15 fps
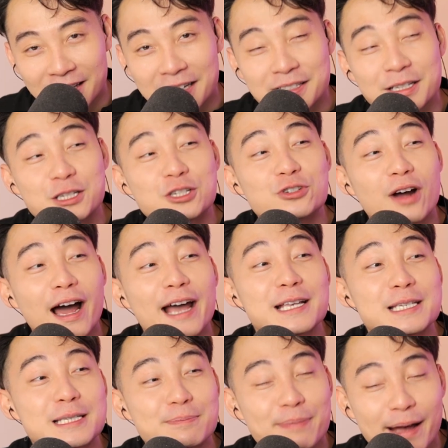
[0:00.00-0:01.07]
is a dry
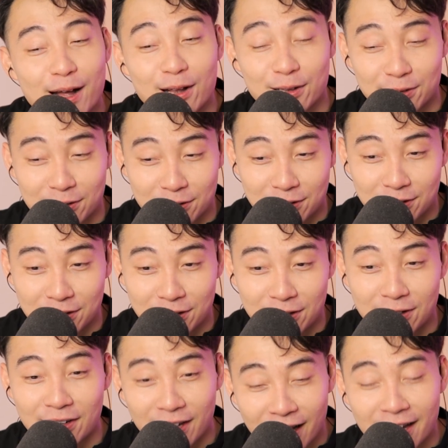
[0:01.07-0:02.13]
spell,
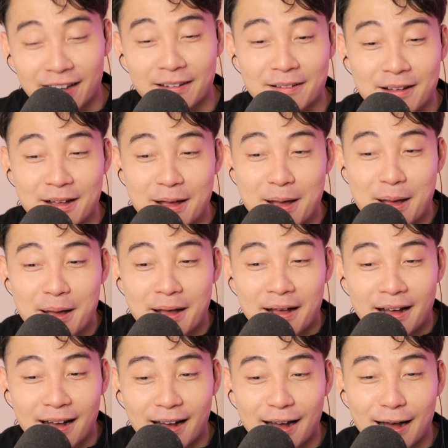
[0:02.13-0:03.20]
okay?
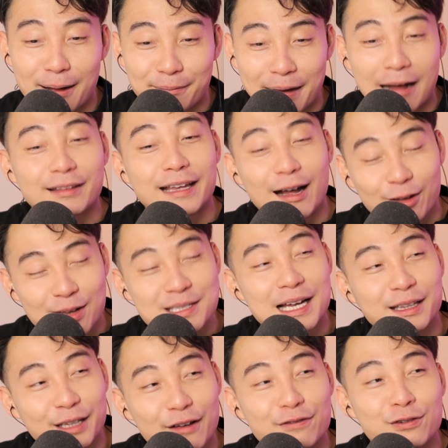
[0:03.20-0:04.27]
I'll tell your
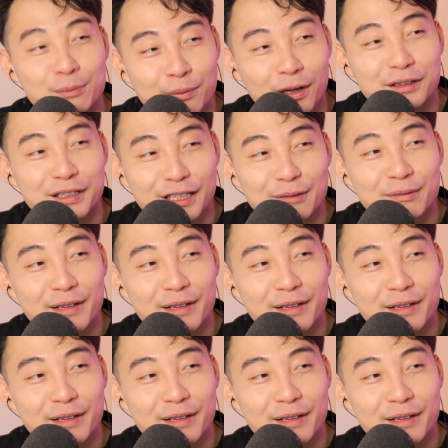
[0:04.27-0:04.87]
Sunday football team.